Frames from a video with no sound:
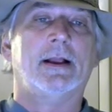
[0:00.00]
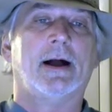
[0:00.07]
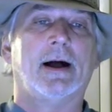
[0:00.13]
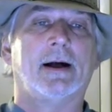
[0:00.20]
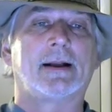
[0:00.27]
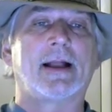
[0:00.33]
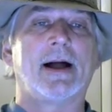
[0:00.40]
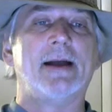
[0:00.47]

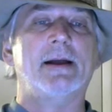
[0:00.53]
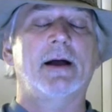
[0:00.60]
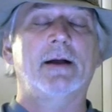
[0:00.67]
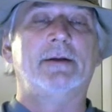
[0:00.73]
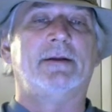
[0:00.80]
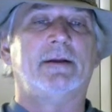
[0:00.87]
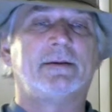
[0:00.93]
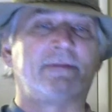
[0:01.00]

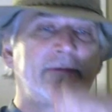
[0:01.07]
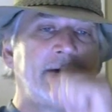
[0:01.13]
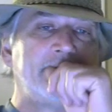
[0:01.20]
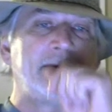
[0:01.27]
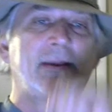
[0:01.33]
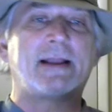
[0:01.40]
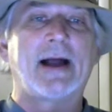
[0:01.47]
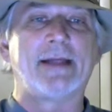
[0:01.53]

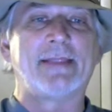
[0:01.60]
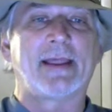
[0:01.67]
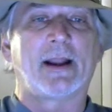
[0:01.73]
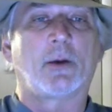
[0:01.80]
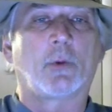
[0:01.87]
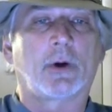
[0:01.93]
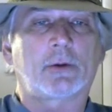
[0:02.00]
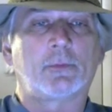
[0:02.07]
Excuse me, a guy that
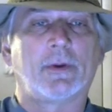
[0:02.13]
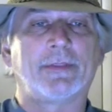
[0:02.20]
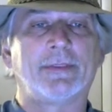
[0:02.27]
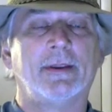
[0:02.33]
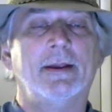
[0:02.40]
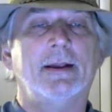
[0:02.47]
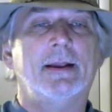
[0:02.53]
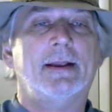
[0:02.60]
I worked with,
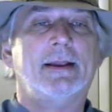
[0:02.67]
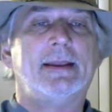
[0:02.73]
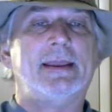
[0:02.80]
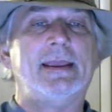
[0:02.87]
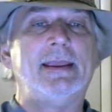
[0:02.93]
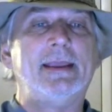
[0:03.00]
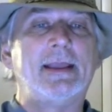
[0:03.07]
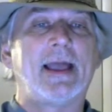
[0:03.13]

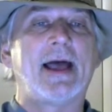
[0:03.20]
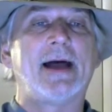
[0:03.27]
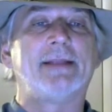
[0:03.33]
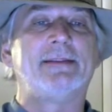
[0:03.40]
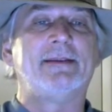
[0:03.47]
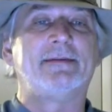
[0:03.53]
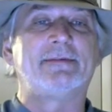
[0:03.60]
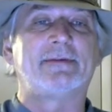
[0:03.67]
he
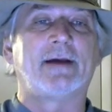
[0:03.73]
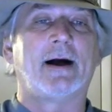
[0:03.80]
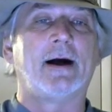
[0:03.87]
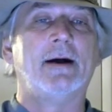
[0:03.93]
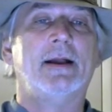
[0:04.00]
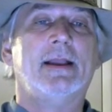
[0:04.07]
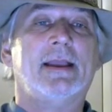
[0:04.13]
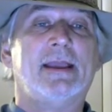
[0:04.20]
had this
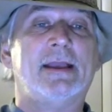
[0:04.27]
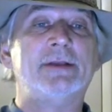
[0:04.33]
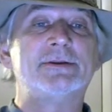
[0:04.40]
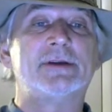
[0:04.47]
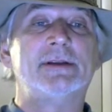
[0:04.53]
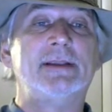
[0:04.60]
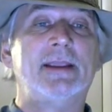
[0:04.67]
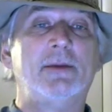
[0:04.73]
engine.